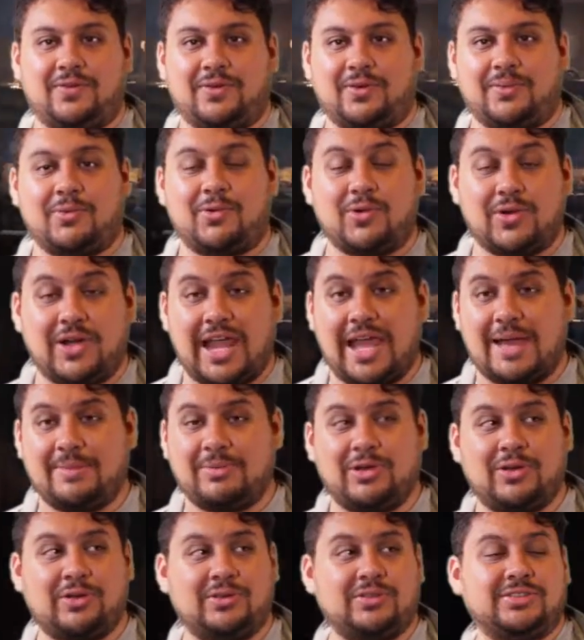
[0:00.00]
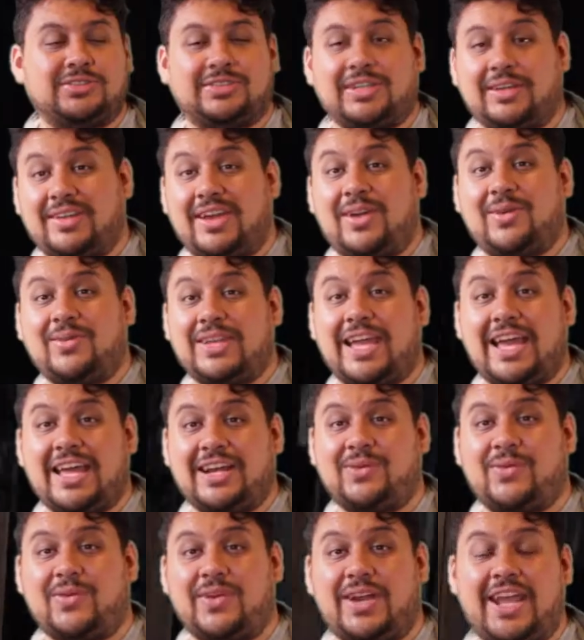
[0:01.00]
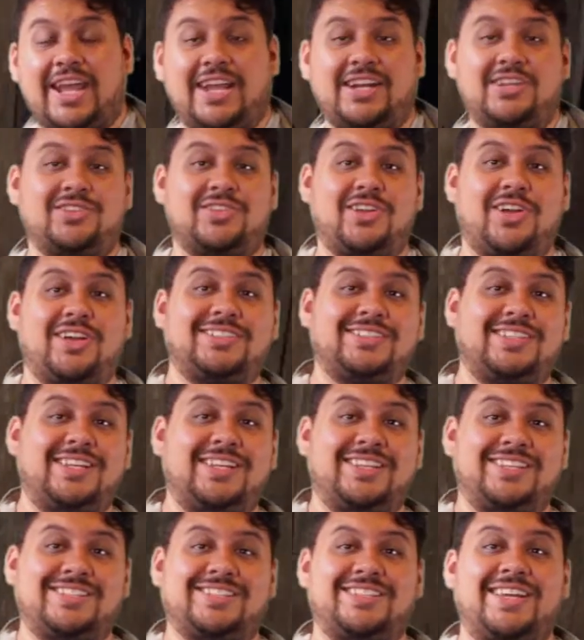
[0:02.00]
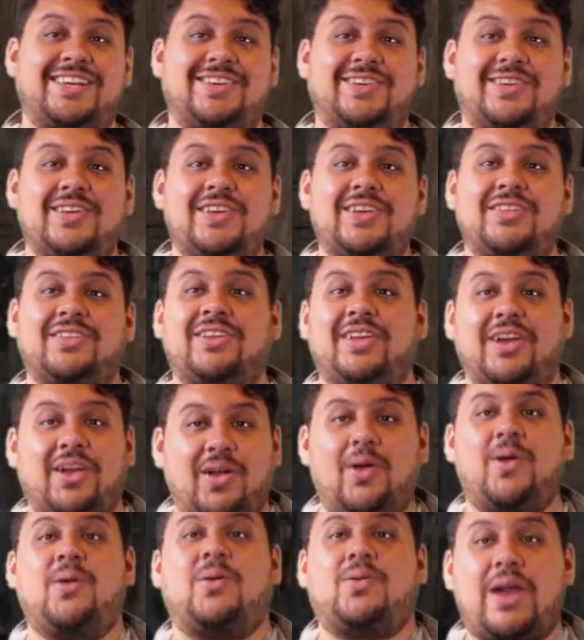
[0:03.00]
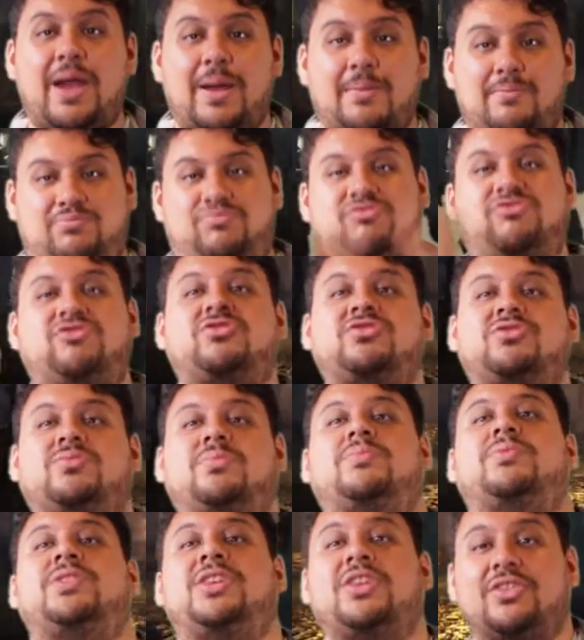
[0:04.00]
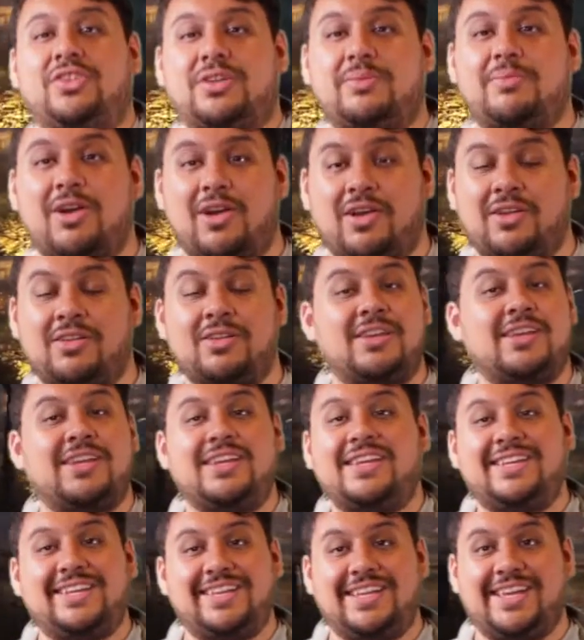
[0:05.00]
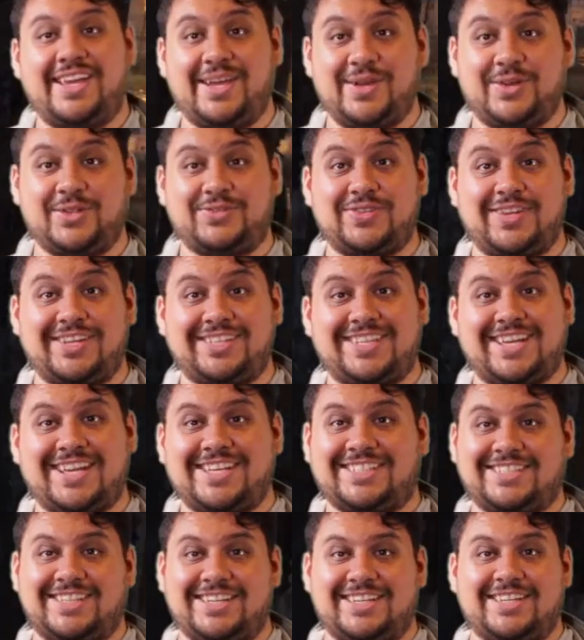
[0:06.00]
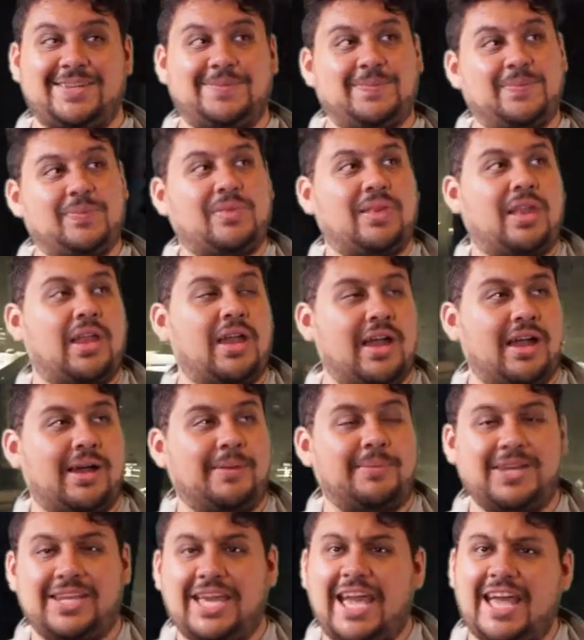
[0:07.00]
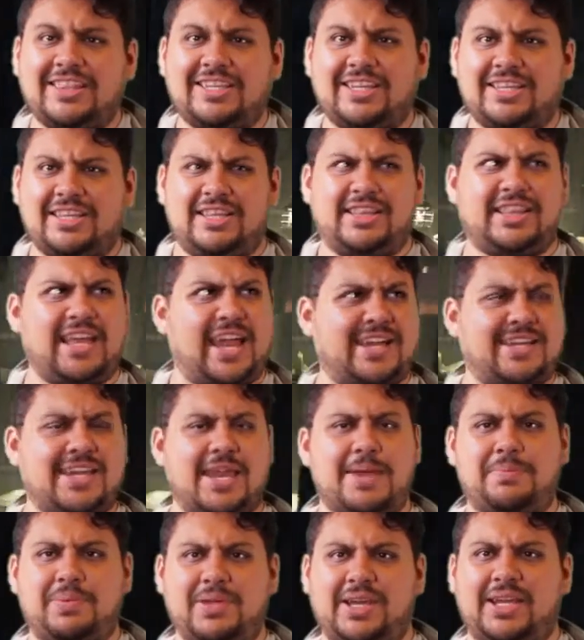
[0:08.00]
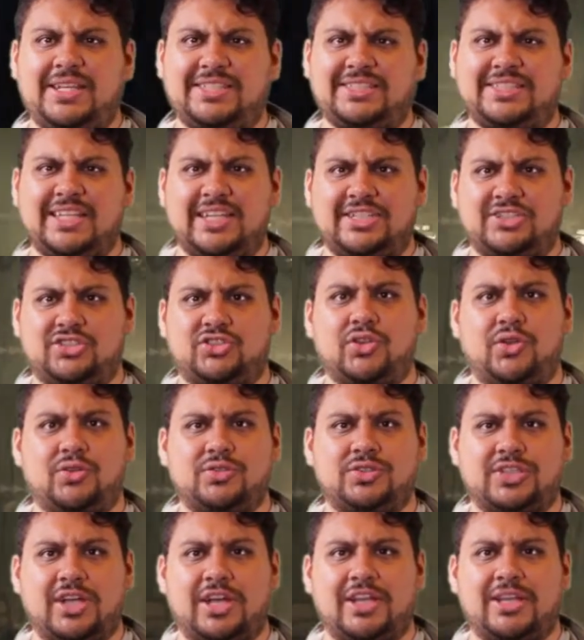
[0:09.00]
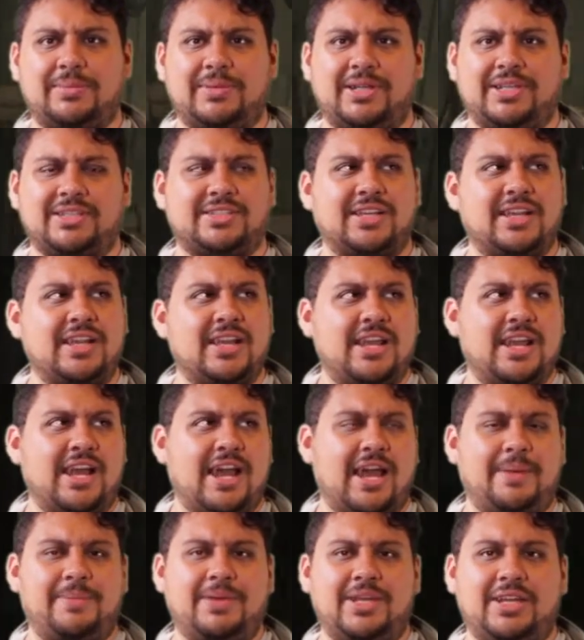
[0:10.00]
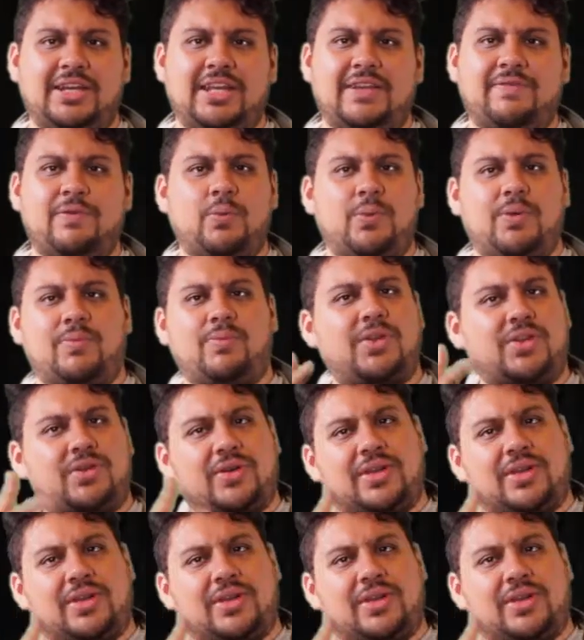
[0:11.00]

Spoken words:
for more ammo. So I only had a grenade, tossed it in the center. They're like, oh crap, killed them all. It was fantastic. But yeah, that gameplay is like so solid because, I mean, even when